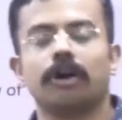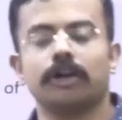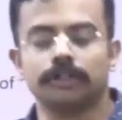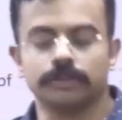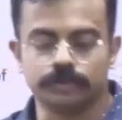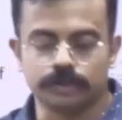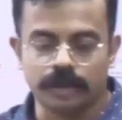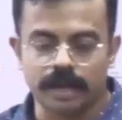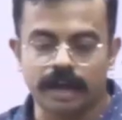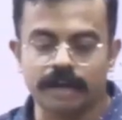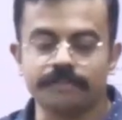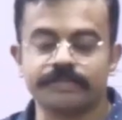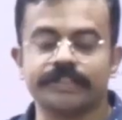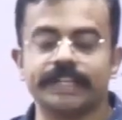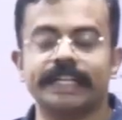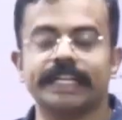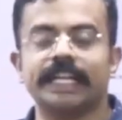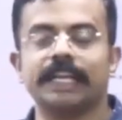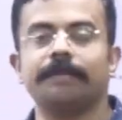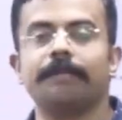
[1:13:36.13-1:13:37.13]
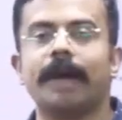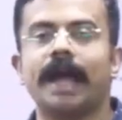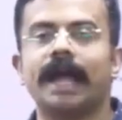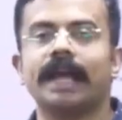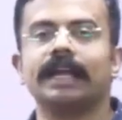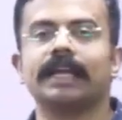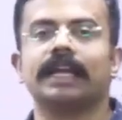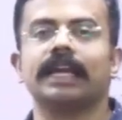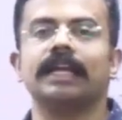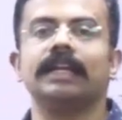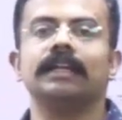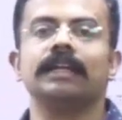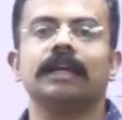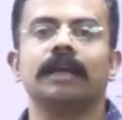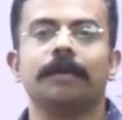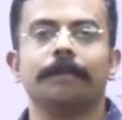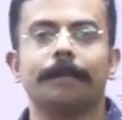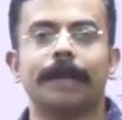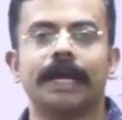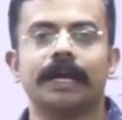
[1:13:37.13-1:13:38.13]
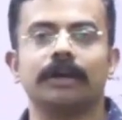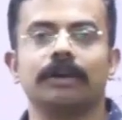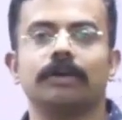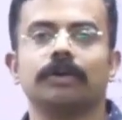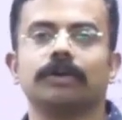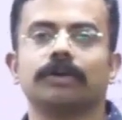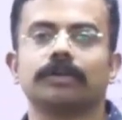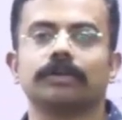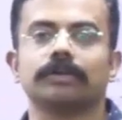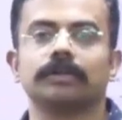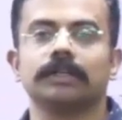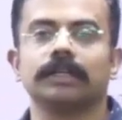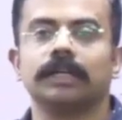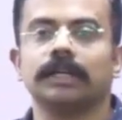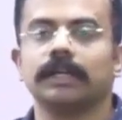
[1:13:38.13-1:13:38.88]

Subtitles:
also have Citibank in Bangalore,